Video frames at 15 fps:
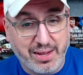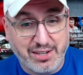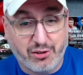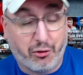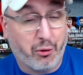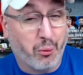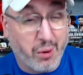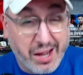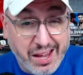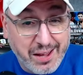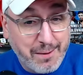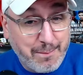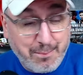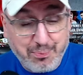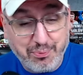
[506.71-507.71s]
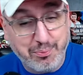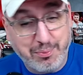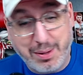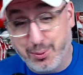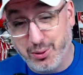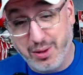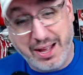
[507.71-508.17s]
It's 3.
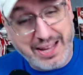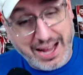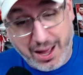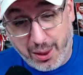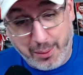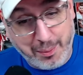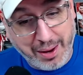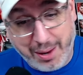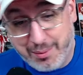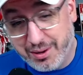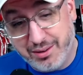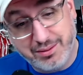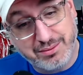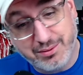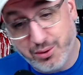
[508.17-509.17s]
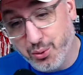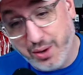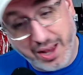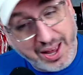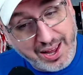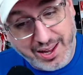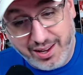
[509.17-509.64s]
People like Alabama.
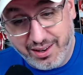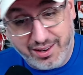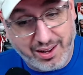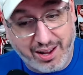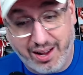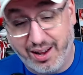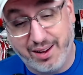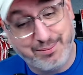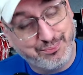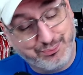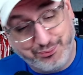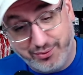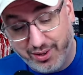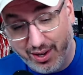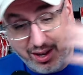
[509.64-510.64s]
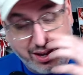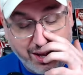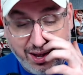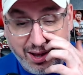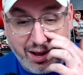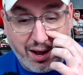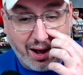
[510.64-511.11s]
Okay.
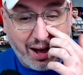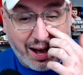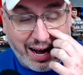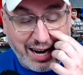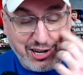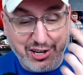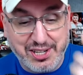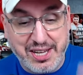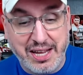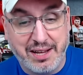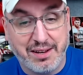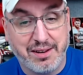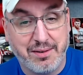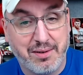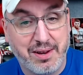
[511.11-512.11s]
I just think